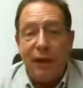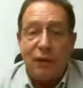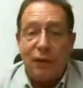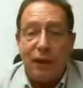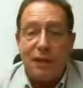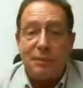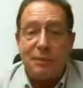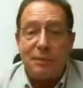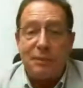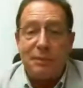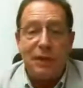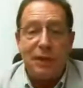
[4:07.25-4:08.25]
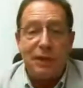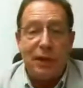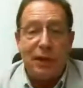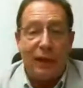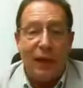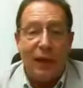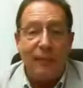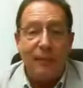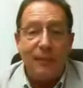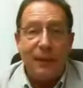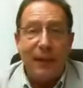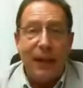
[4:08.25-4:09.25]
sexual experiences
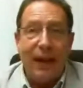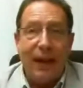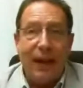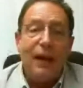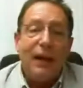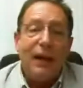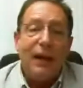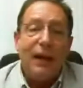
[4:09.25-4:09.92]
together. Now,